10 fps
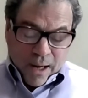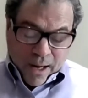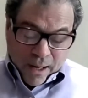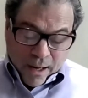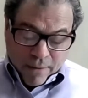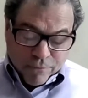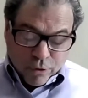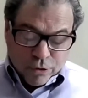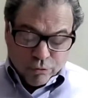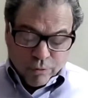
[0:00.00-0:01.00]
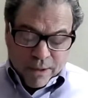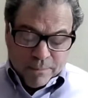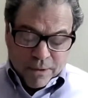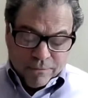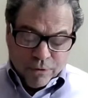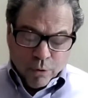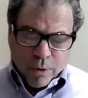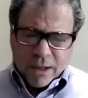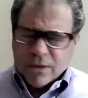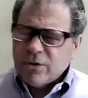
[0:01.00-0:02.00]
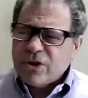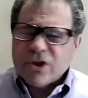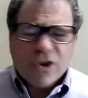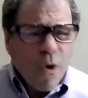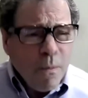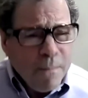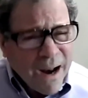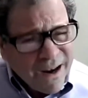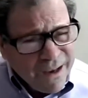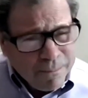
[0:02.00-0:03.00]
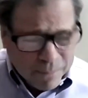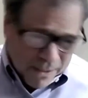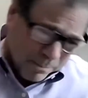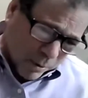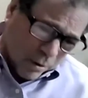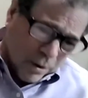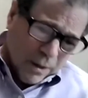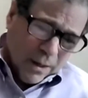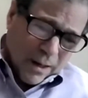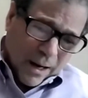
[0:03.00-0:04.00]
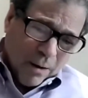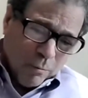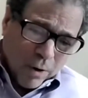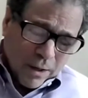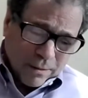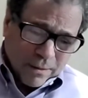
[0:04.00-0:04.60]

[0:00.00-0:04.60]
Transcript: I ever dreamed of doing. There's so many people I want to